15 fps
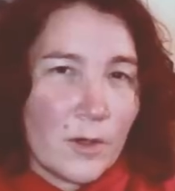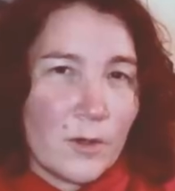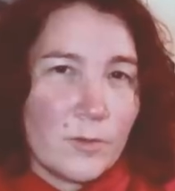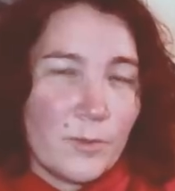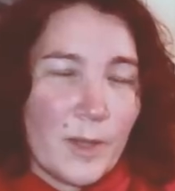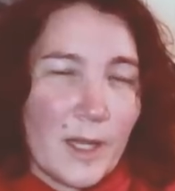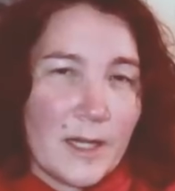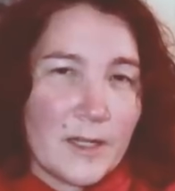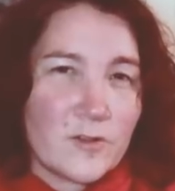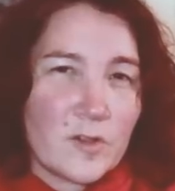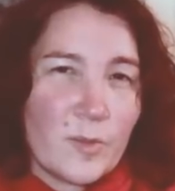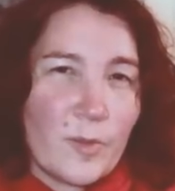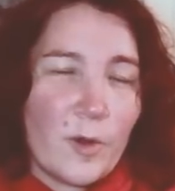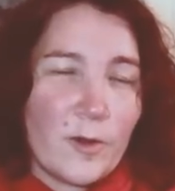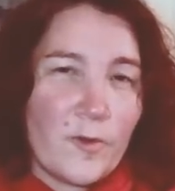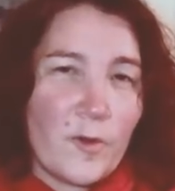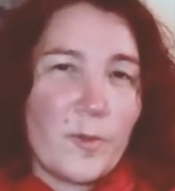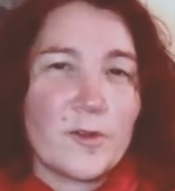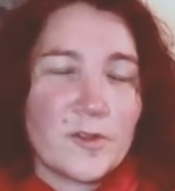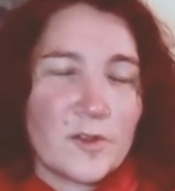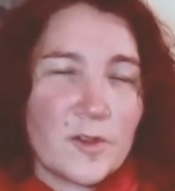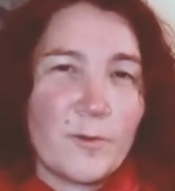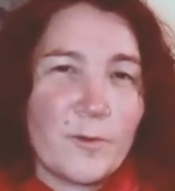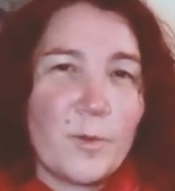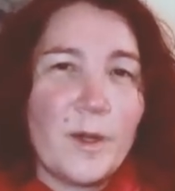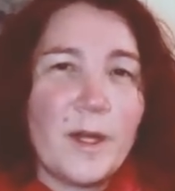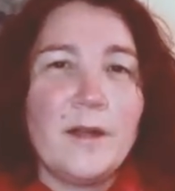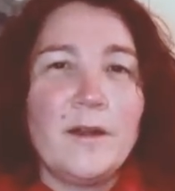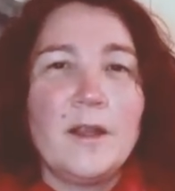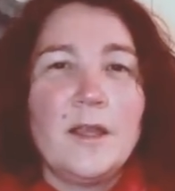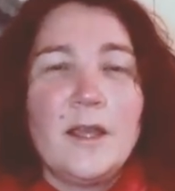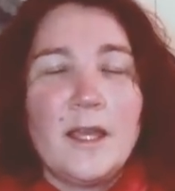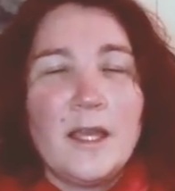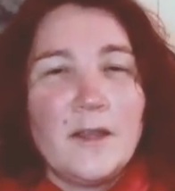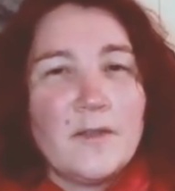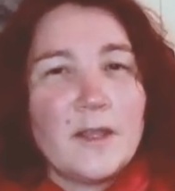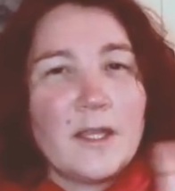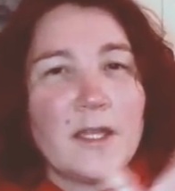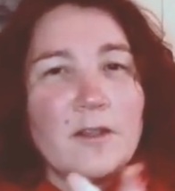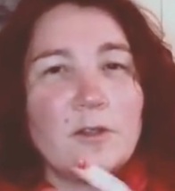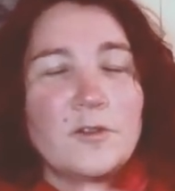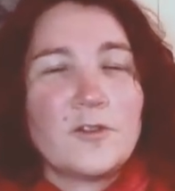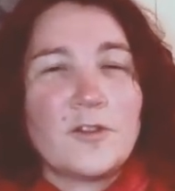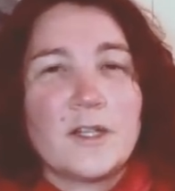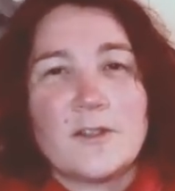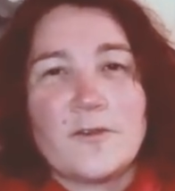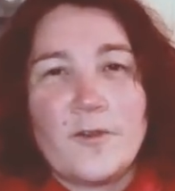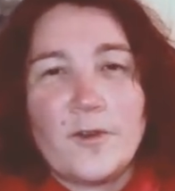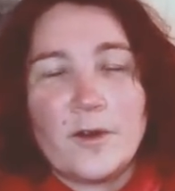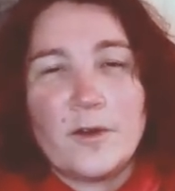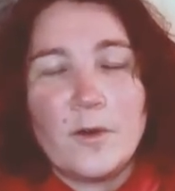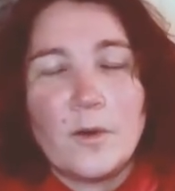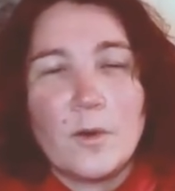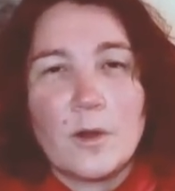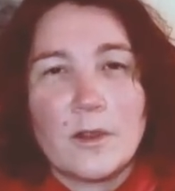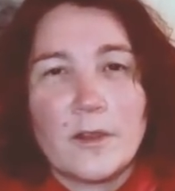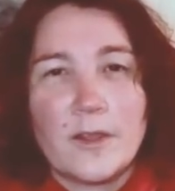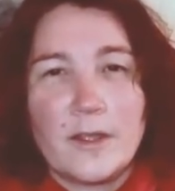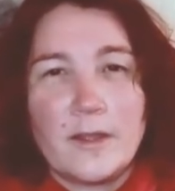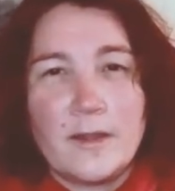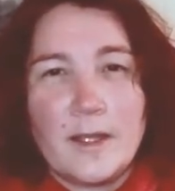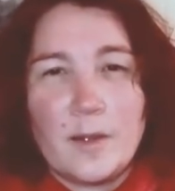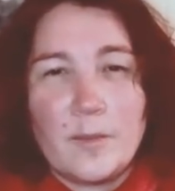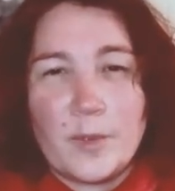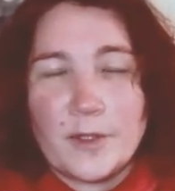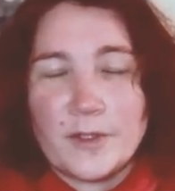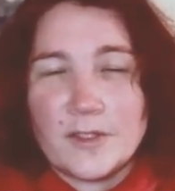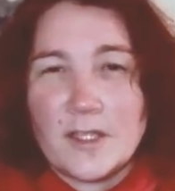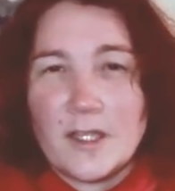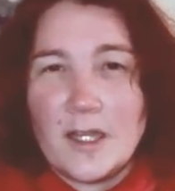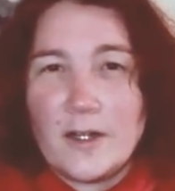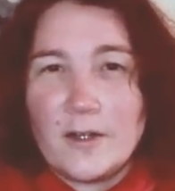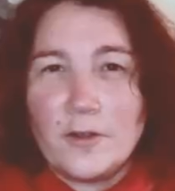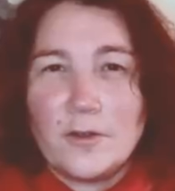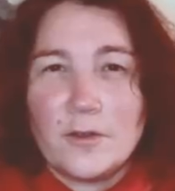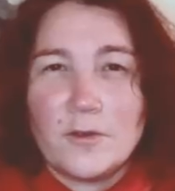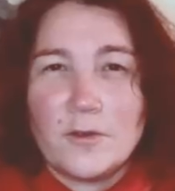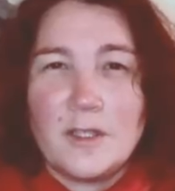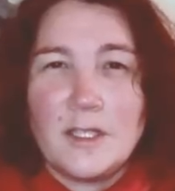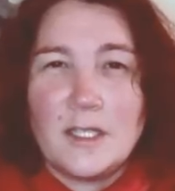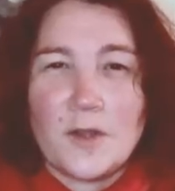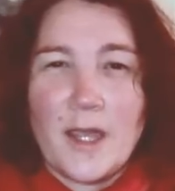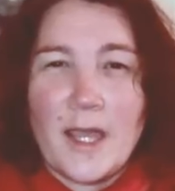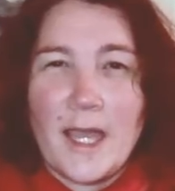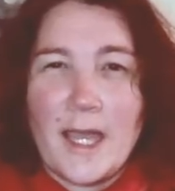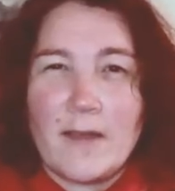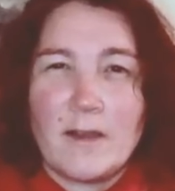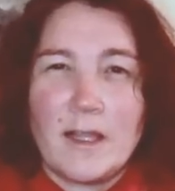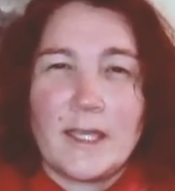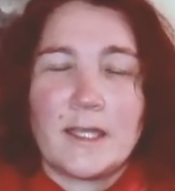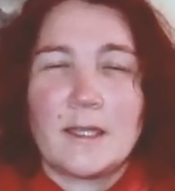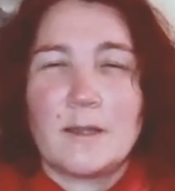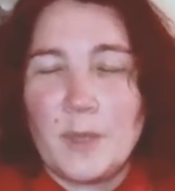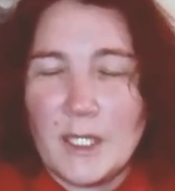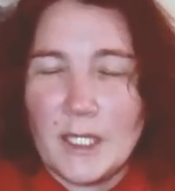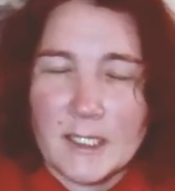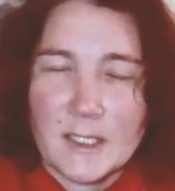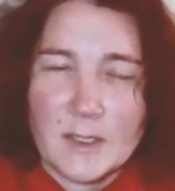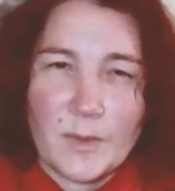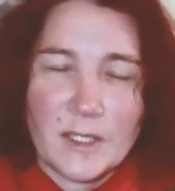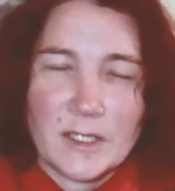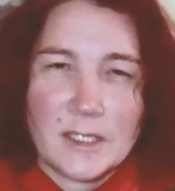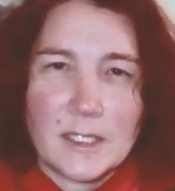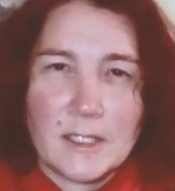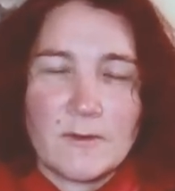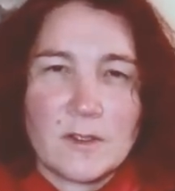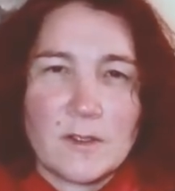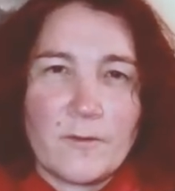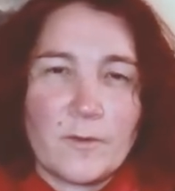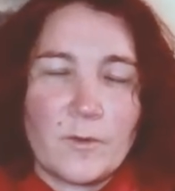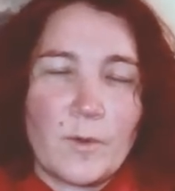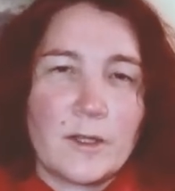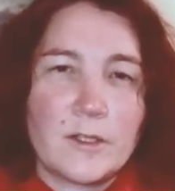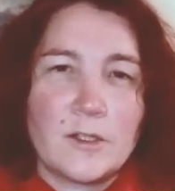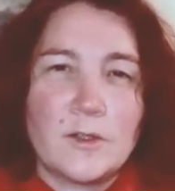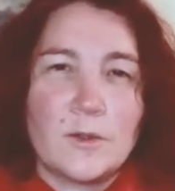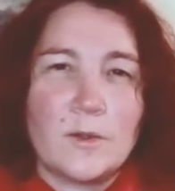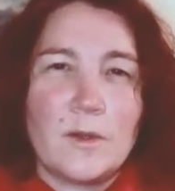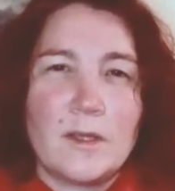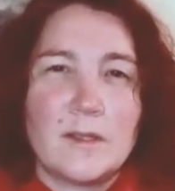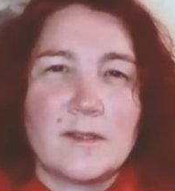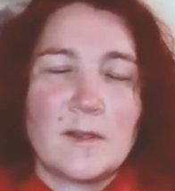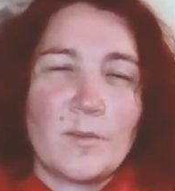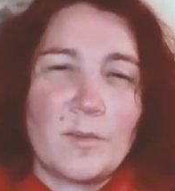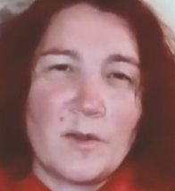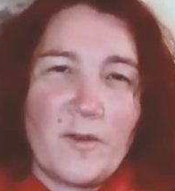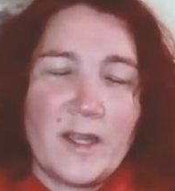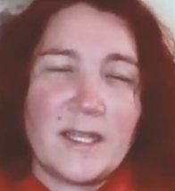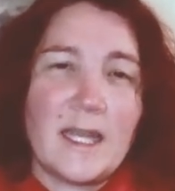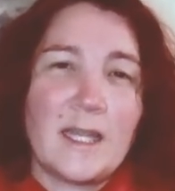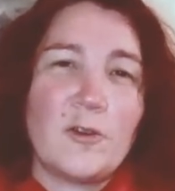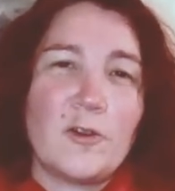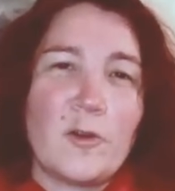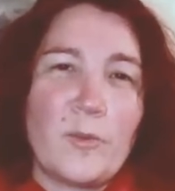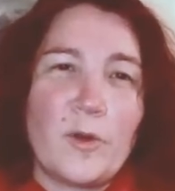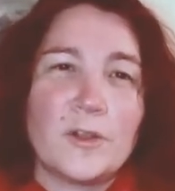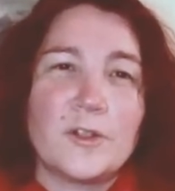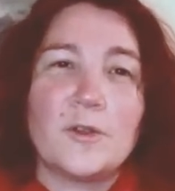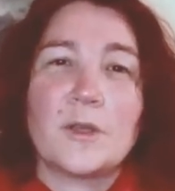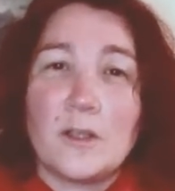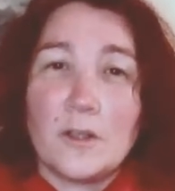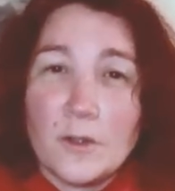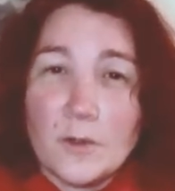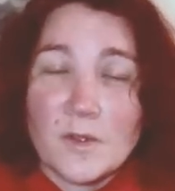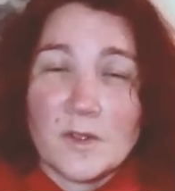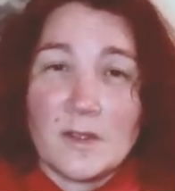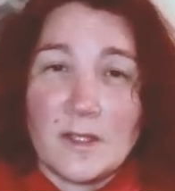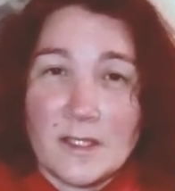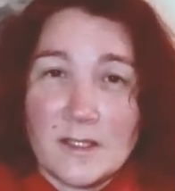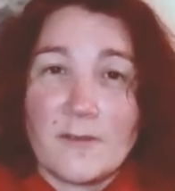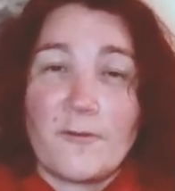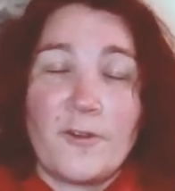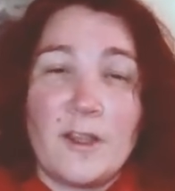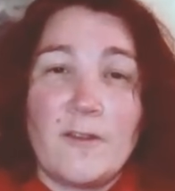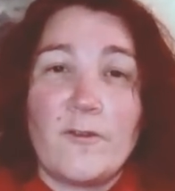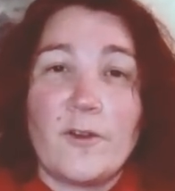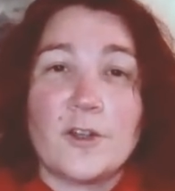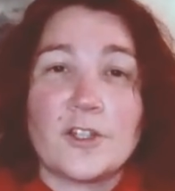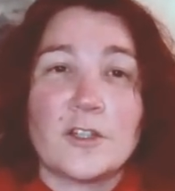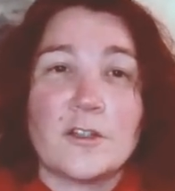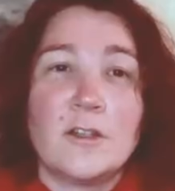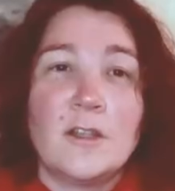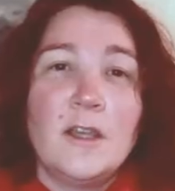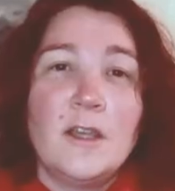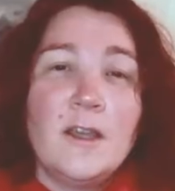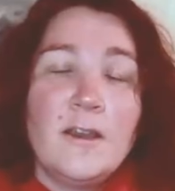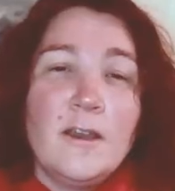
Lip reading: your own balance report from your software, and then you transfer all the numbers here. You don't need to have like a big expensive software to do the simplified annual report. You can use this free version